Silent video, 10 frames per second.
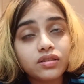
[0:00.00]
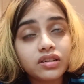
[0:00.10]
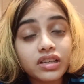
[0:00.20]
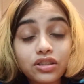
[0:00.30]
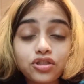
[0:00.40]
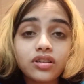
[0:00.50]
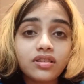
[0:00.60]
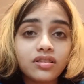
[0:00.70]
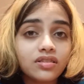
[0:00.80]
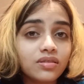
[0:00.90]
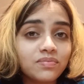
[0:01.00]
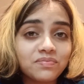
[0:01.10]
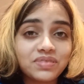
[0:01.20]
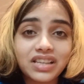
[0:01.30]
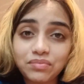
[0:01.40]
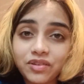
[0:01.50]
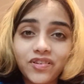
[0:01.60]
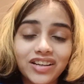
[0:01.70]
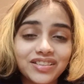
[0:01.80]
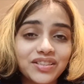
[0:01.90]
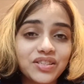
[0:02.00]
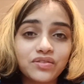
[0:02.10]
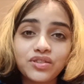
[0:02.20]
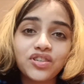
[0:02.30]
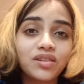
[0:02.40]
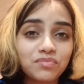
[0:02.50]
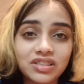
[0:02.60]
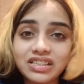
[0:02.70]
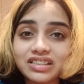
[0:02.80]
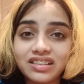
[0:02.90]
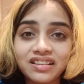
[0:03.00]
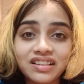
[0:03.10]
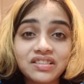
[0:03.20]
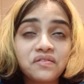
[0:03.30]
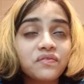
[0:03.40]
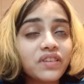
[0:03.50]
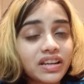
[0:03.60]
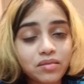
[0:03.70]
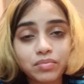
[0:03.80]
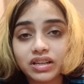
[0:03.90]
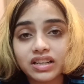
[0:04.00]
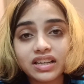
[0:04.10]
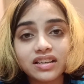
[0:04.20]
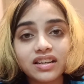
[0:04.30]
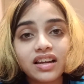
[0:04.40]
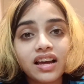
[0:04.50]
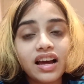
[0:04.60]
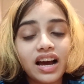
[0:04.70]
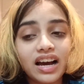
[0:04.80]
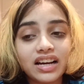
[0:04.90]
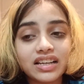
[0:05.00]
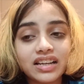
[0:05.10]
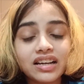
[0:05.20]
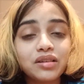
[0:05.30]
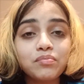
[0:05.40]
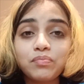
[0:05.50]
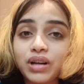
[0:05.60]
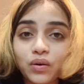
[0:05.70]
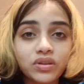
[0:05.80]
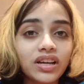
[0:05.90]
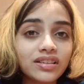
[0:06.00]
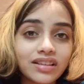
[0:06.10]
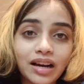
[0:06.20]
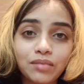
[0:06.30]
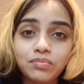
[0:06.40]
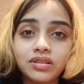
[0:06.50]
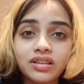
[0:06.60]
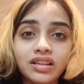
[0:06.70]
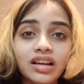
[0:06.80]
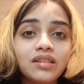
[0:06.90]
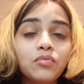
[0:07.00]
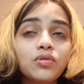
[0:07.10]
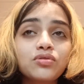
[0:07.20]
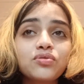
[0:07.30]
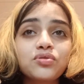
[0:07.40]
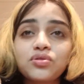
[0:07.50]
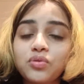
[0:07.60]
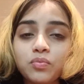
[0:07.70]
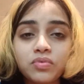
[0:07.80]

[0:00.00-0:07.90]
Reaching the semi-finals of the Champions League is a very big deal, and I am proud that it happened, and I am also so